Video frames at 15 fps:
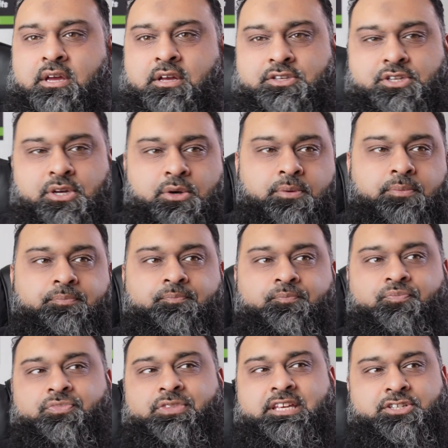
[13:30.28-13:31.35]
So
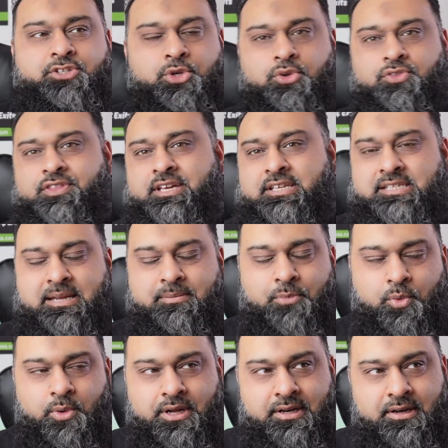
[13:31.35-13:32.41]
there's 2 things. Number
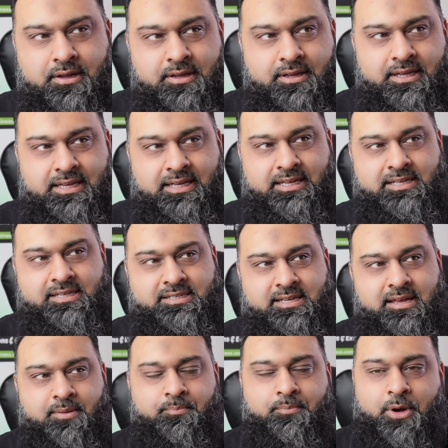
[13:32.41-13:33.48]
one is
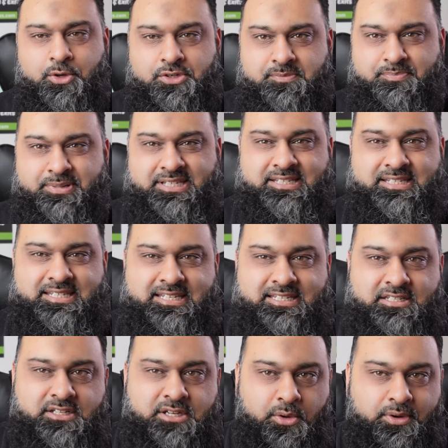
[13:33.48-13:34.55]
most businesses
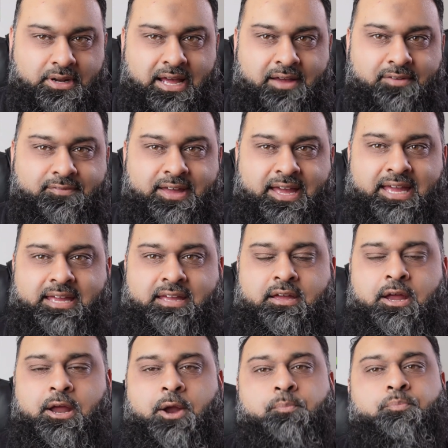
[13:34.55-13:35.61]
don't have a
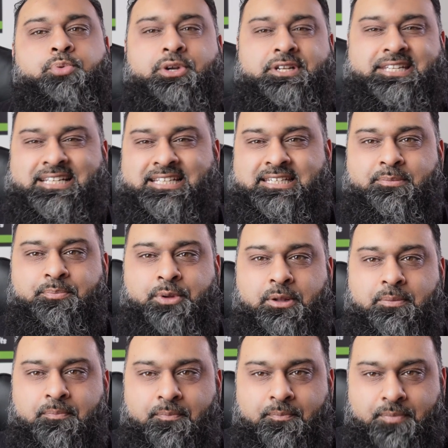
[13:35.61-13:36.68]

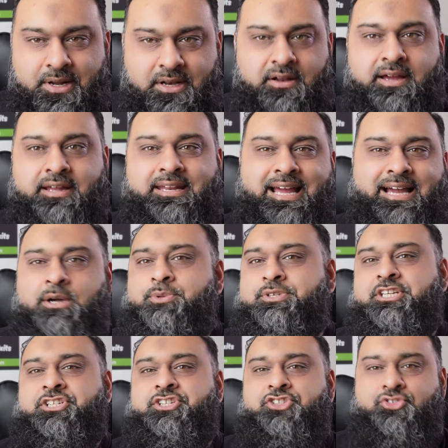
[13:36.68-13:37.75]
predictable client
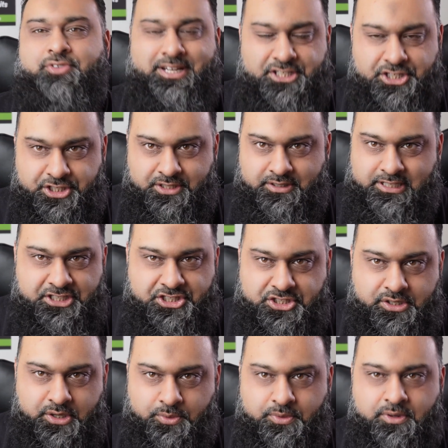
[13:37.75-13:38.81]
acquisition strategy. They just
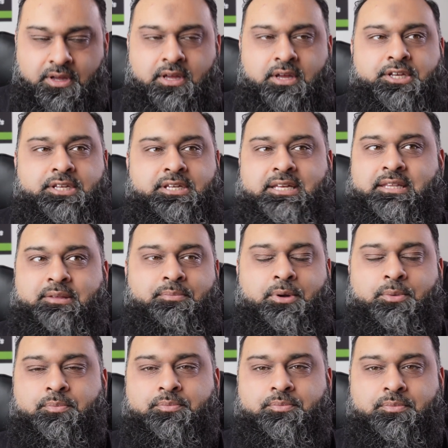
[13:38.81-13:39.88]
don't. In
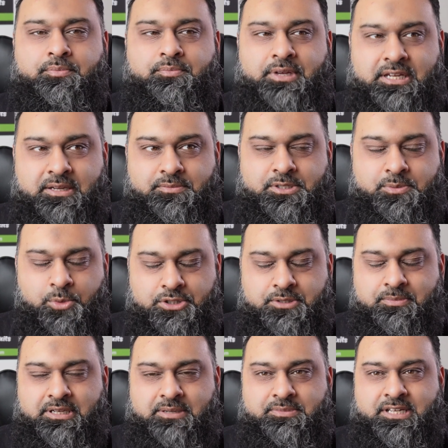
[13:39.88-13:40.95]
the small to
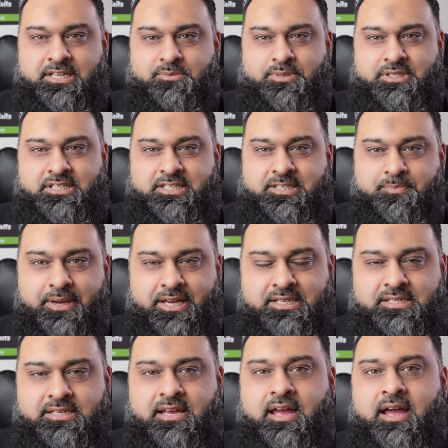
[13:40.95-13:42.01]
medium sized business
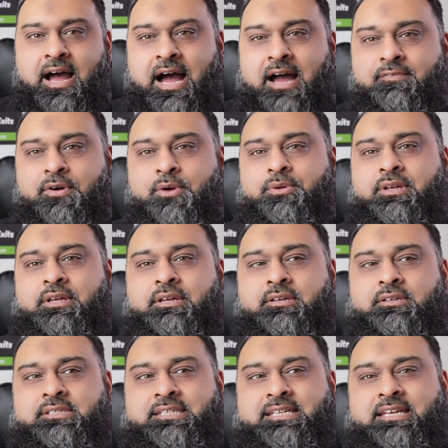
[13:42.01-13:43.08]
space, I've
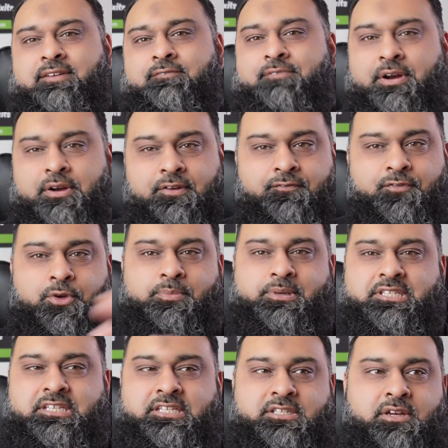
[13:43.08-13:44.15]
only seen very few
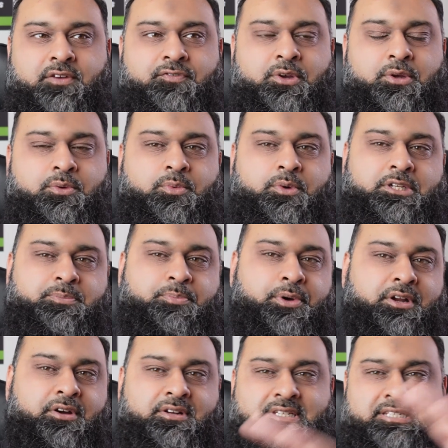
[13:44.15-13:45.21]
businesses. So if you were to put
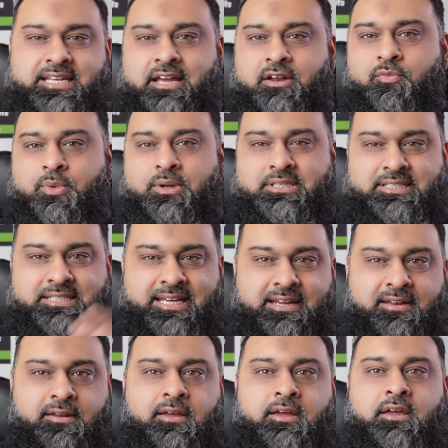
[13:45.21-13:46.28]
it on a scale of 1 to
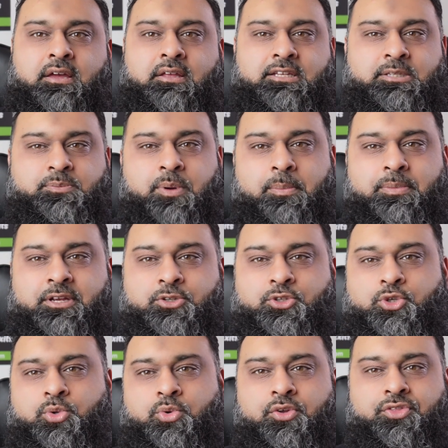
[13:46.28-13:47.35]
10, there's probably
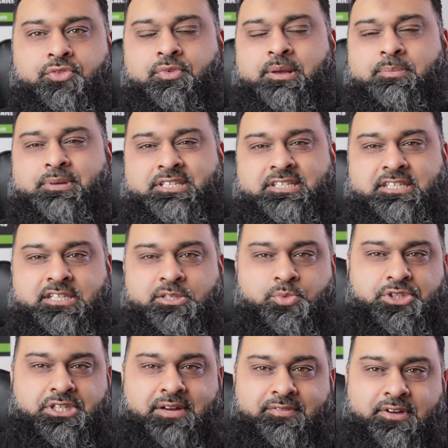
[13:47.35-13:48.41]
2 or 3 businesses
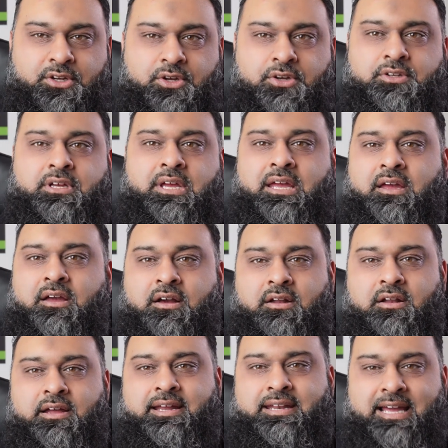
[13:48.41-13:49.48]
which have a good
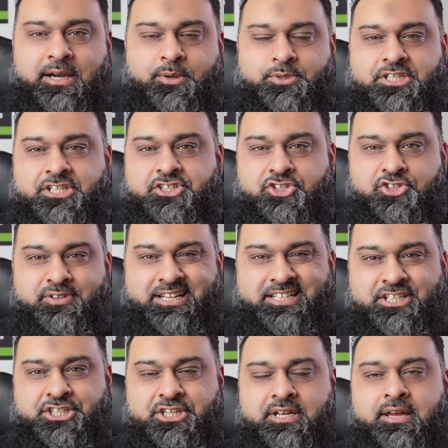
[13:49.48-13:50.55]
client acquisition
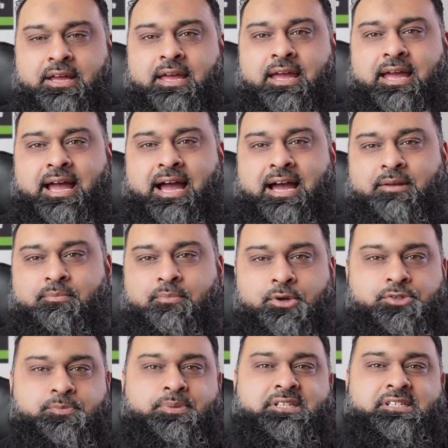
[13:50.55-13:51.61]
strategy, and
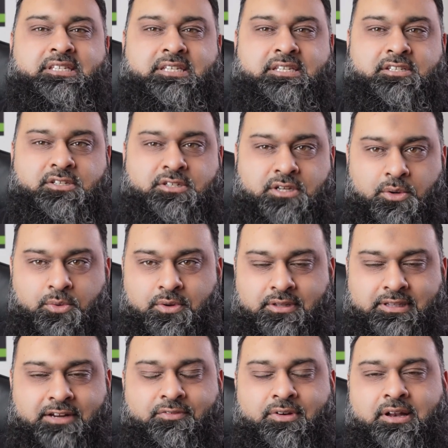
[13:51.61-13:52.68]
most businesses don't.
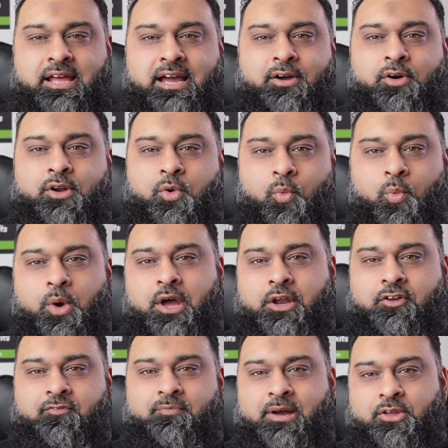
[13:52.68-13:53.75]
They rely on word
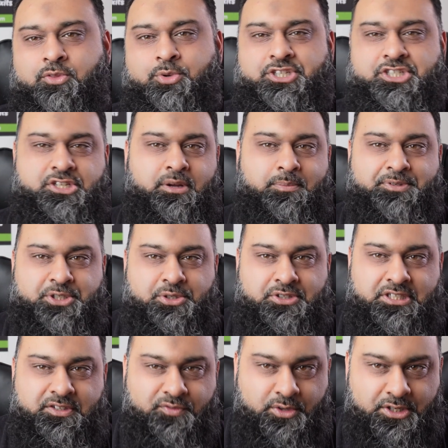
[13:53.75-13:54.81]
of mouth, which is an
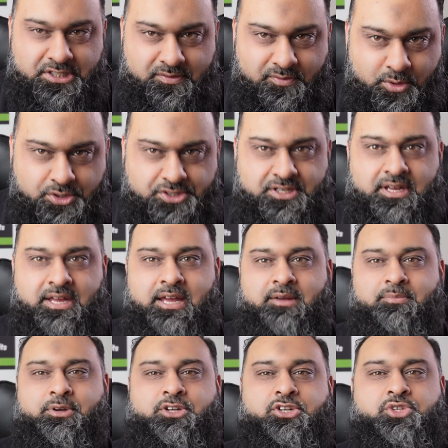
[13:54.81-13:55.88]
opportunity for us, of course,
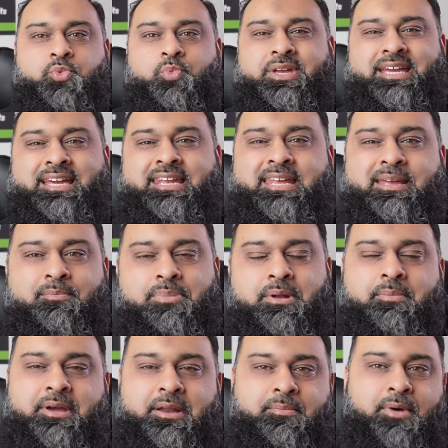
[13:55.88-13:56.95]
because we can
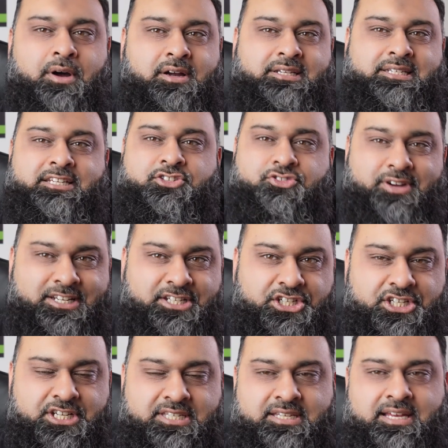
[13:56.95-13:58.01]
implement marketing
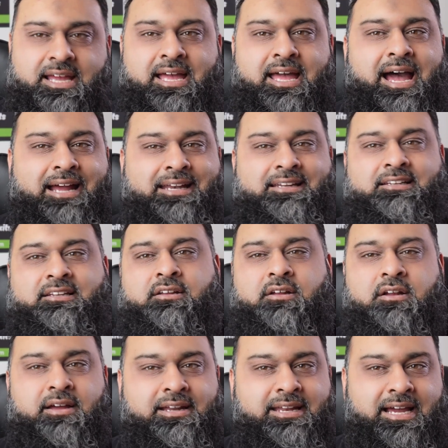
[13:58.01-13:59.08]
strategies and
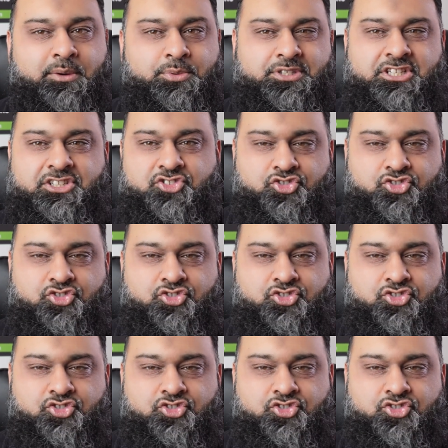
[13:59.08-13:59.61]
client acquisition